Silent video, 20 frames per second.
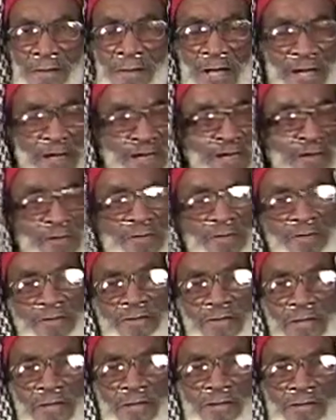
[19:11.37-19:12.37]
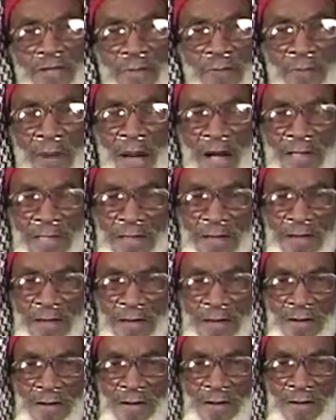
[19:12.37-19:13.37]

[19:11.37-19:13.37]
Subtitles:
They killing each other in Somalia.